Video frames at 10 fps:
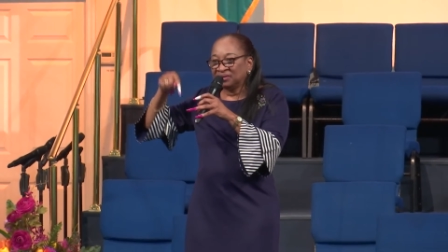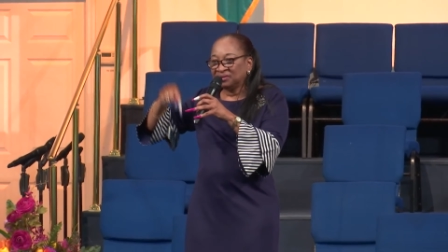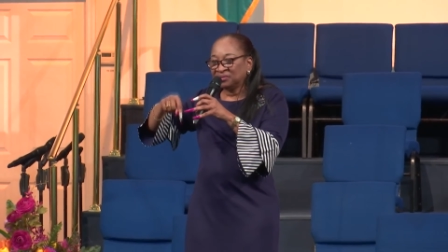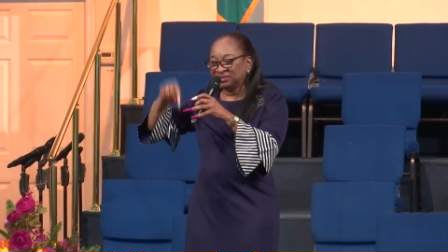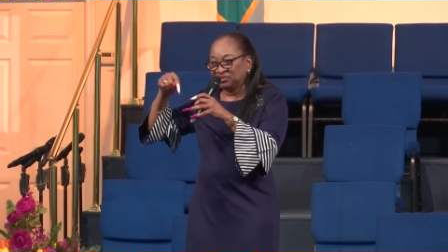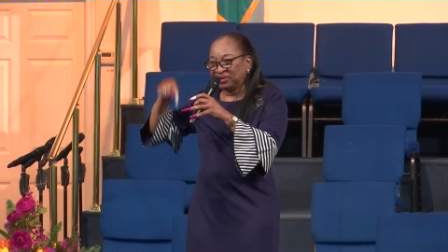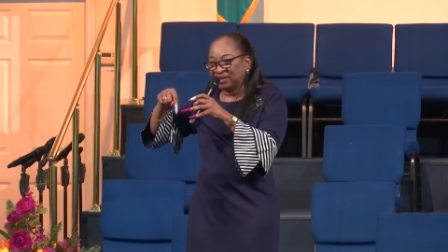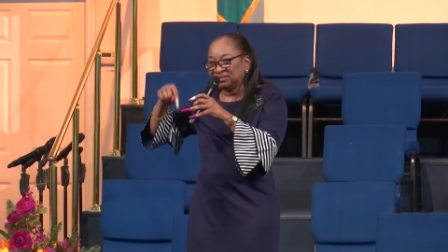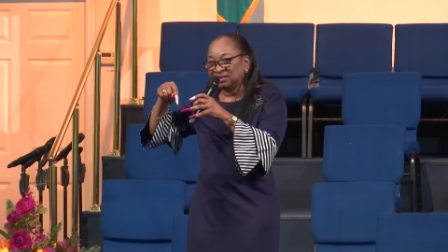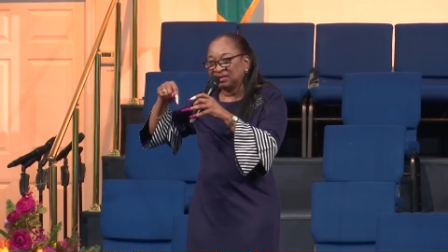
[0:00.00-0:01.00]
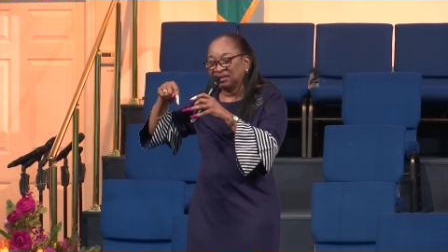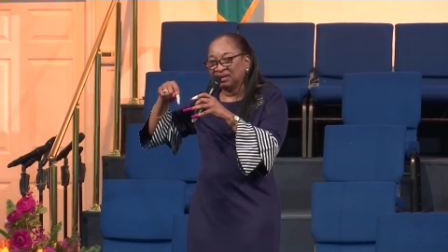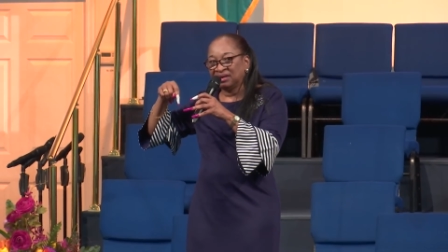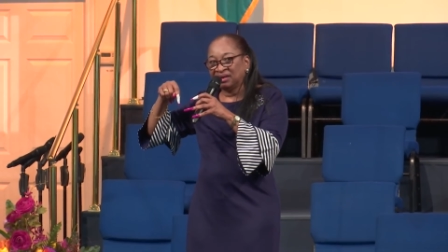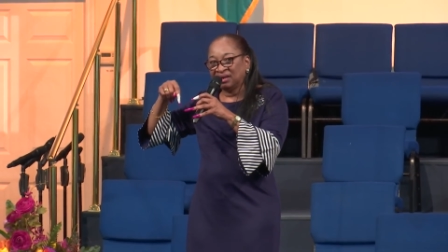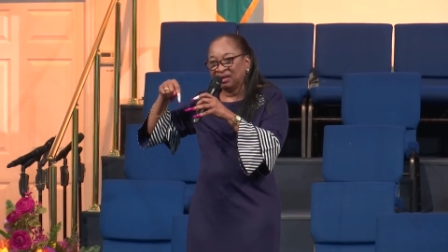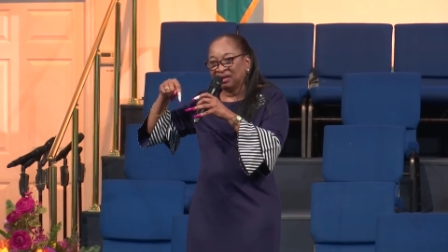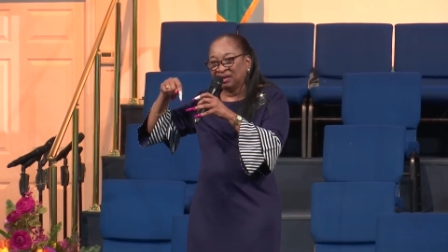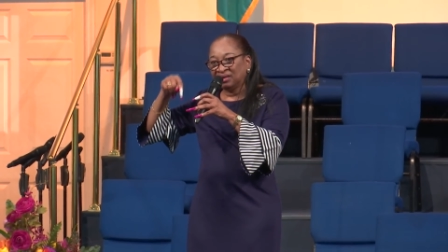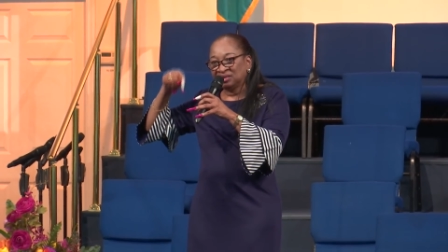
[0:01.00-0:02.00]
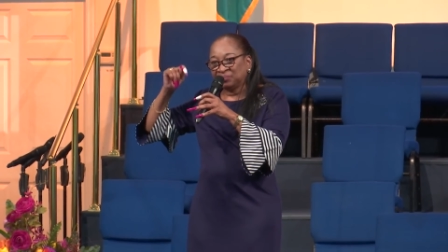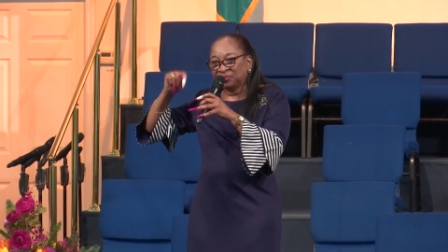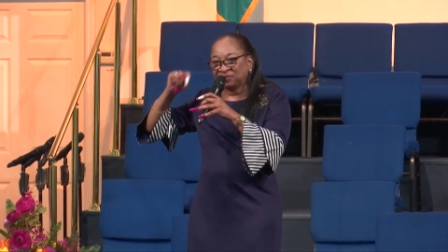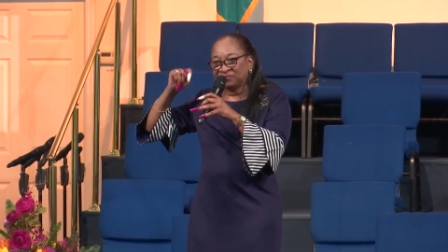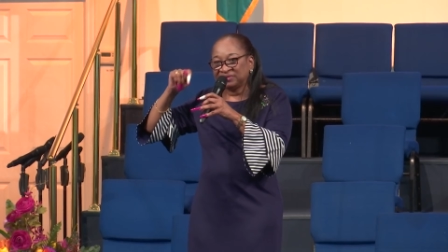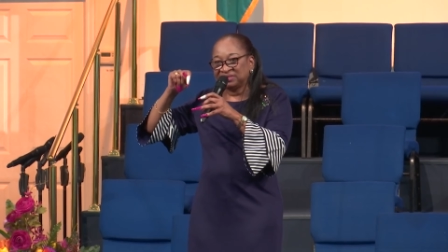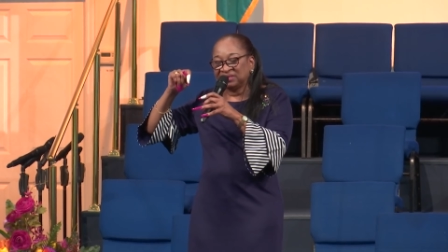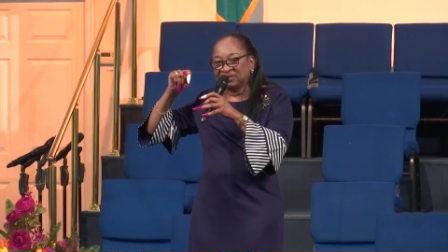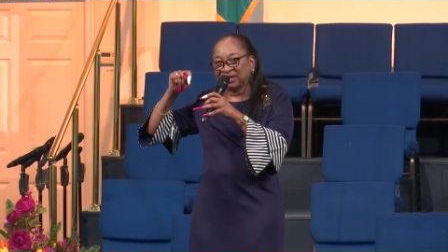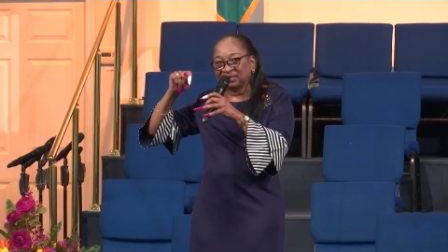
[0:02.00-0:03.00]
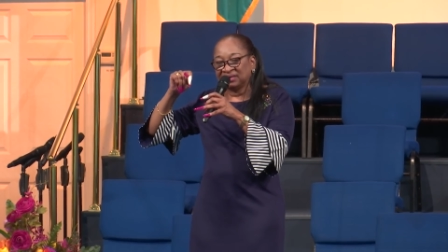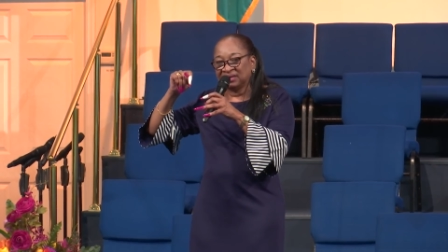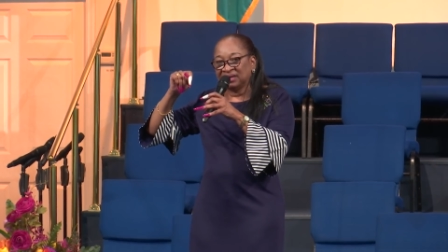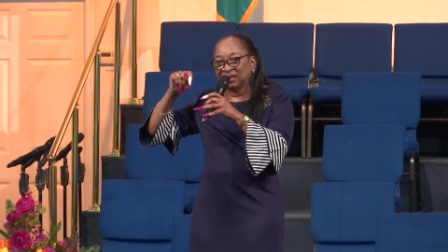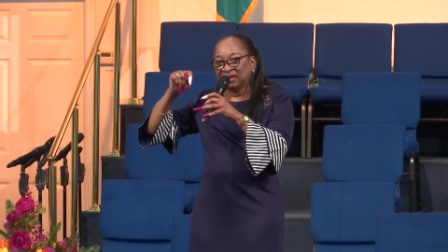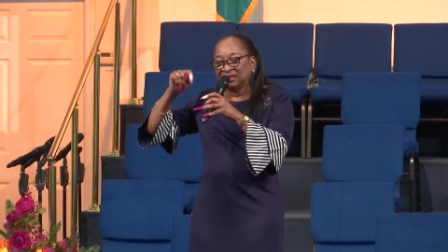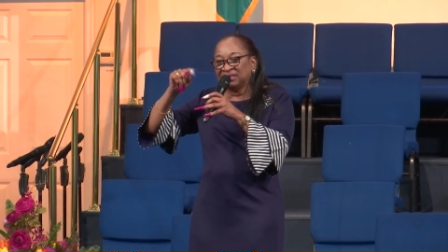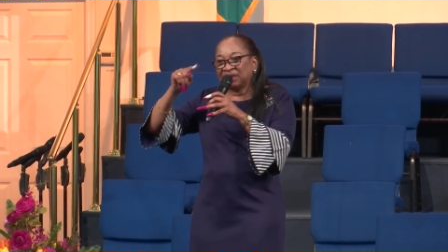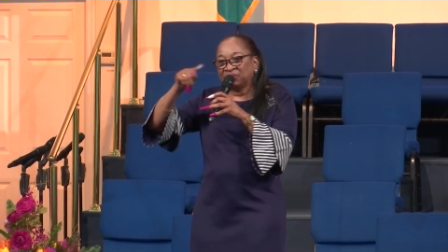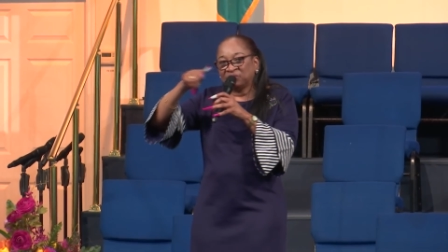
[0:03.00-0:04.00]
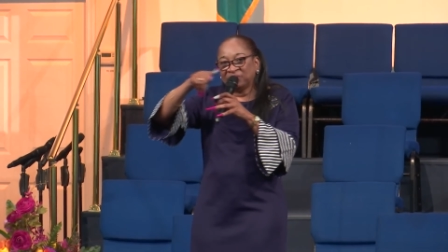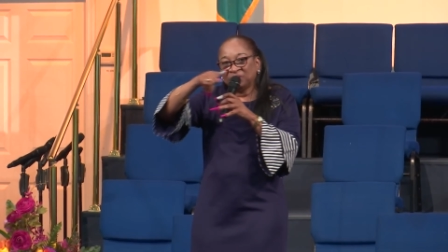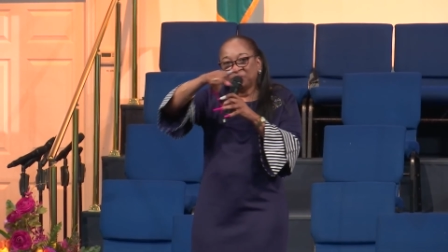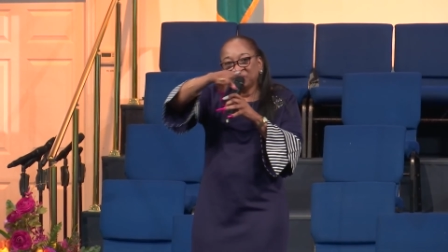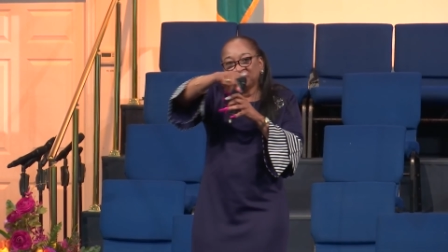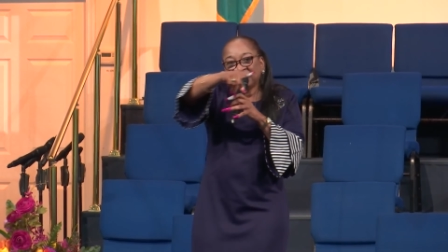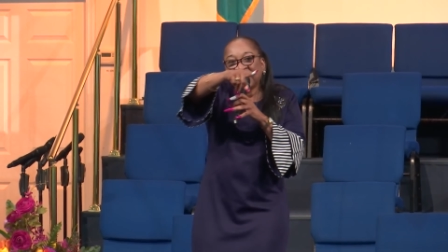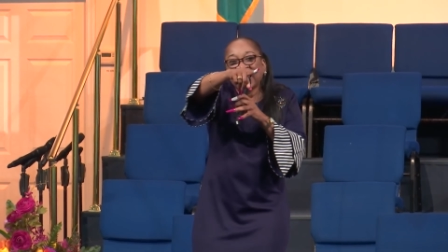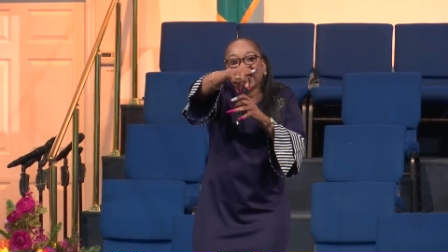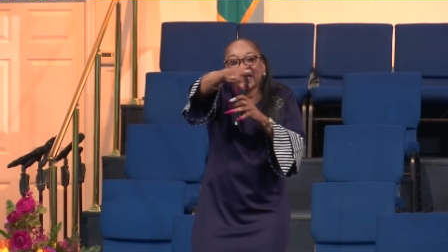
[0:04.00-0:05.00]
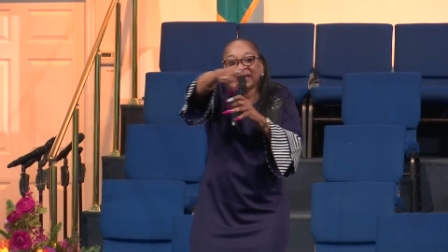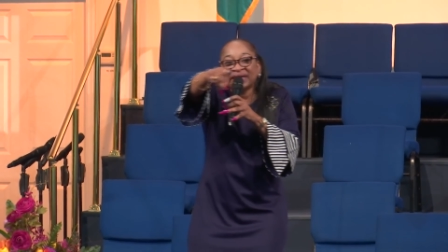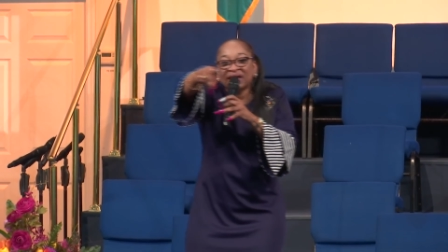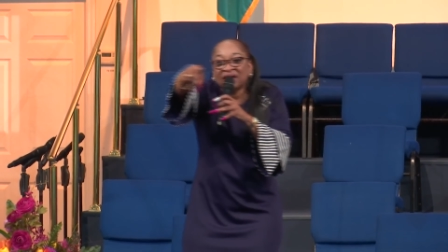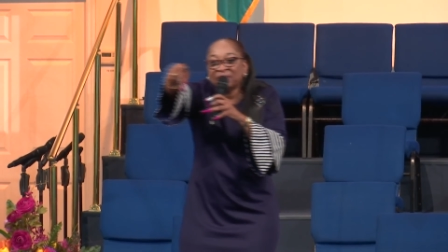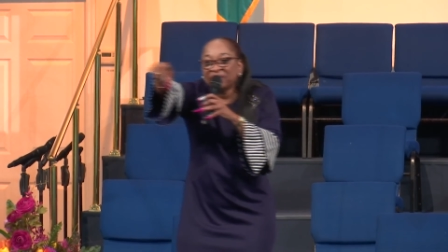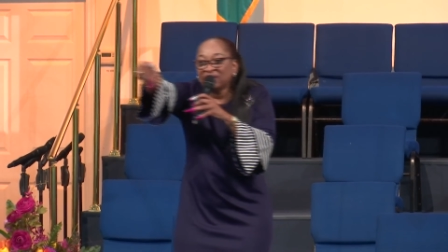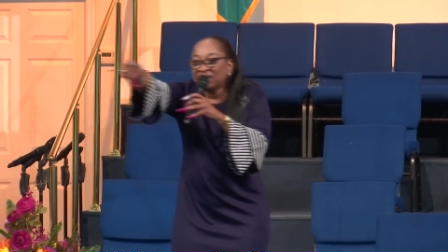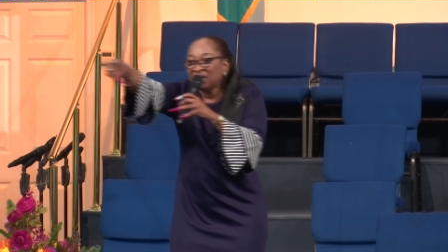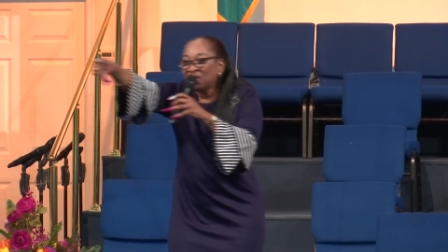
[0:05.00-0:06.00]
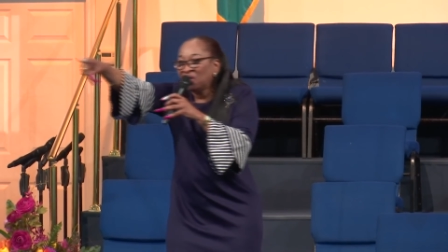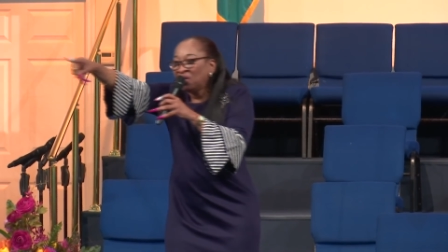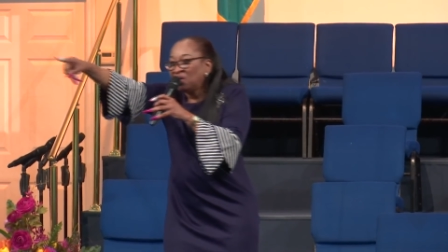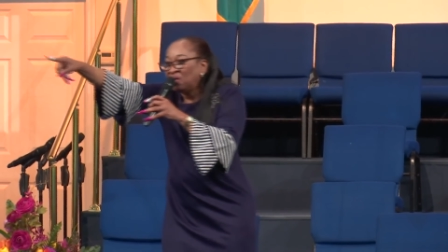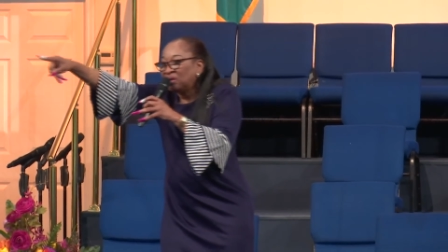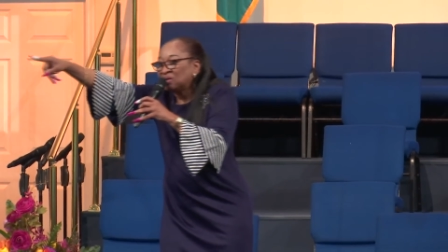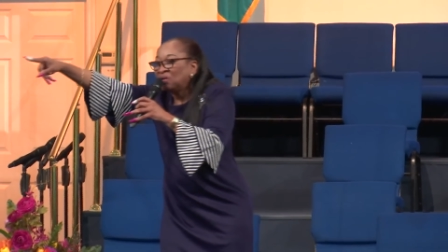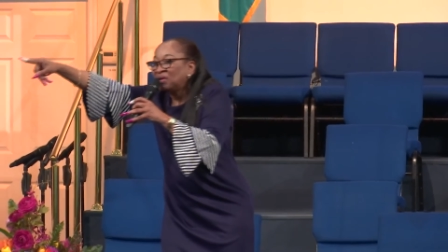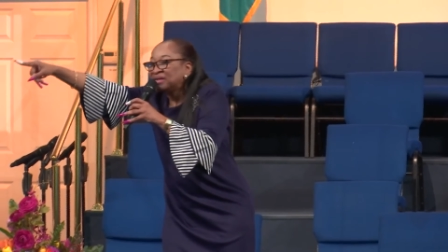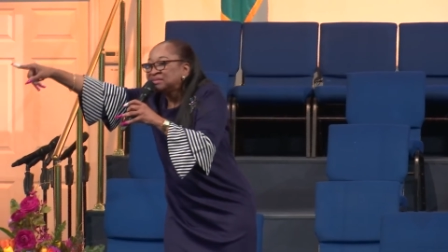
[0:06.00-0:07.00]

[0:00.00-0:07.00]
was erected, the prophecy that there would be people lining up on Collins